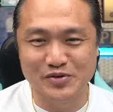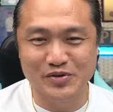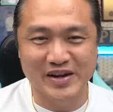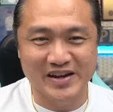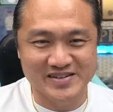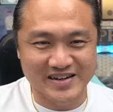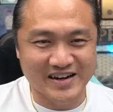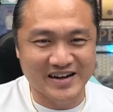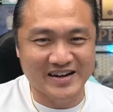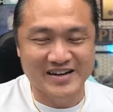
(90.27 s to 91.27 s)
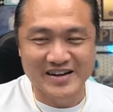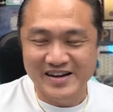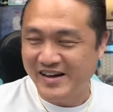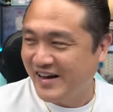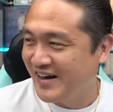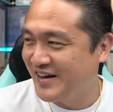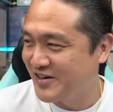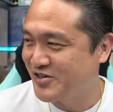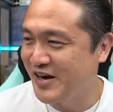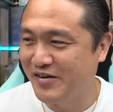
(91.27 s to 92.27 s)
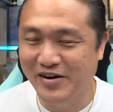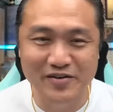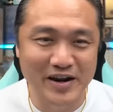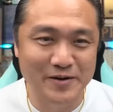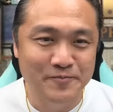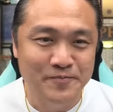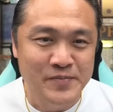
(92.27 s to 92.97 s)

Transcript: today's sharing, all right?